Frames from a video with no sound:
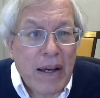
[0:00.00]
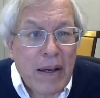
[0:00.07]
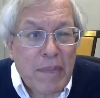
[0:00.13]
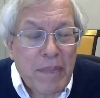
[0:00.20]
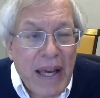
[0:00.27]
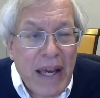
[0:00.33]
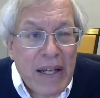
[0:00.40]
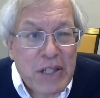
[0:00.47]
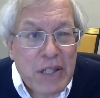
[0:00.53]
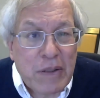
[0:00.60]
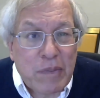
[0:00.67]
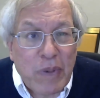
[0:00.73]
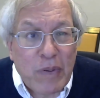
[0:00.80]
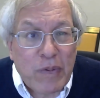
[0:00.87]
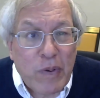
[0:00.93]

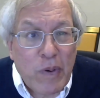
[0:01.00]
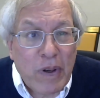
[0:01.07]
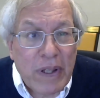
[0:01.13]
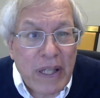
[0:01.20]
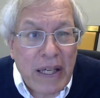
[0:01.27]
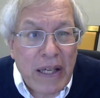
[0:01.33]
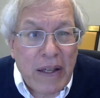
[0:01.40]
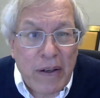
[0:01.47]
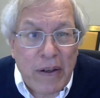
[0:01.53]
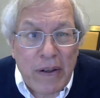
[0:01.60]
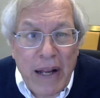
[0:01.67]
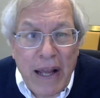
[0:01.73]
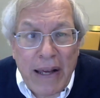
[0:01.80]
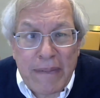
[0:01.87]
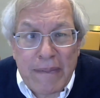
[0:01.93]
Imagine before the
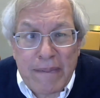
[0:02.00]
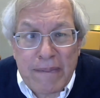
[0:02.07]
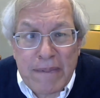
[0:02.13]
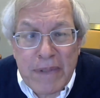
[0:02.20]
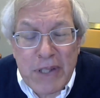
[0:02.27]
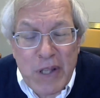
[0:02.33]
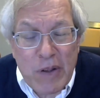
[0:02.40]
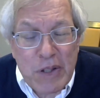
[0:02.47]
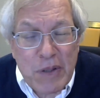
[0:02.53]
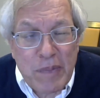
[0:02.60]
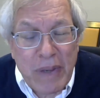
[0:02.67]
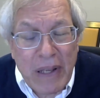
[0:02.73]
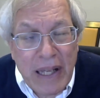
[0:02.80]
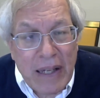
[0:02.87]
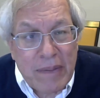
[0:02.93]
internet and social
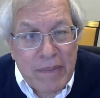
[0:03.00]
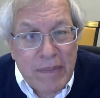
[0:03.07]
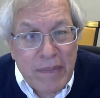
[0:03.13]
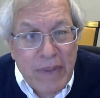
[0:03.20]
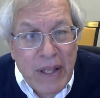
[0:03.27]
media